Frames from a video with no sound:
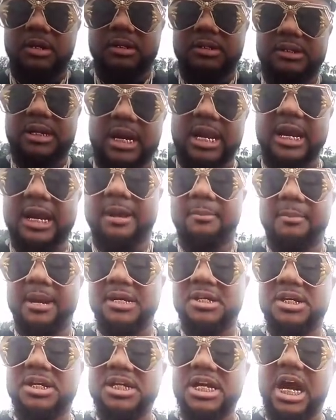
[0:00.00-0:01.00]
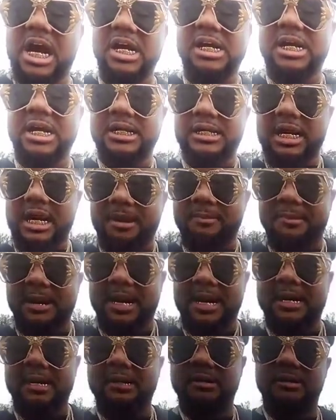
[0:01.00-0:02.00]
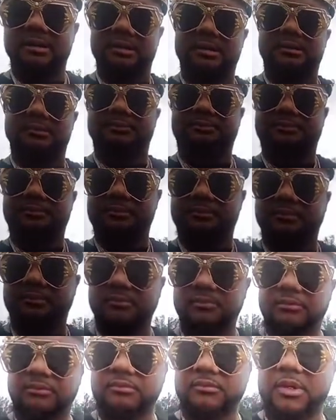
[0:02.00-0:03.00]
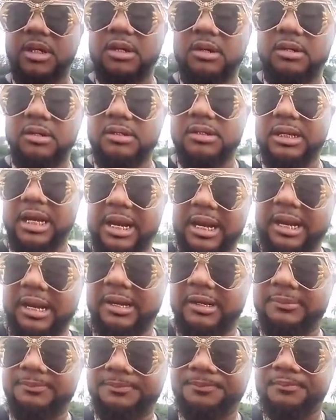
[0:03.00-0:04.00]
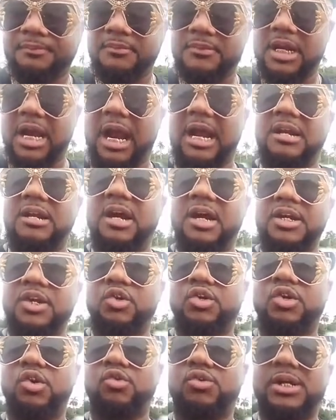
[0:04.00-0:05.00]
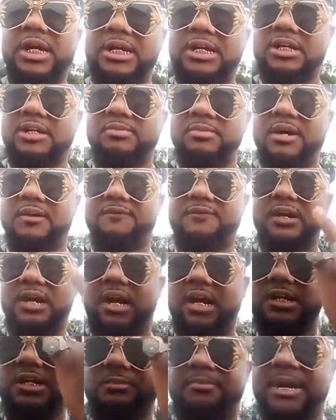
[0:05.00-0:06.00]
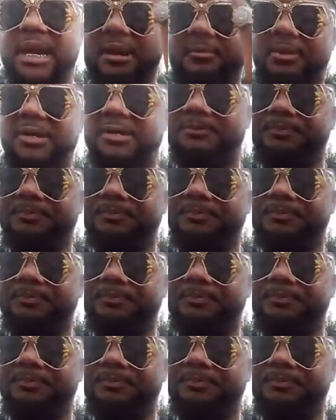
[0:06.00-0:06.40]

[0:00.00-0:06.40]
Yeah, make sure y'all get that, man. Yeah. I love you too, Tina Smith. Love you, baby.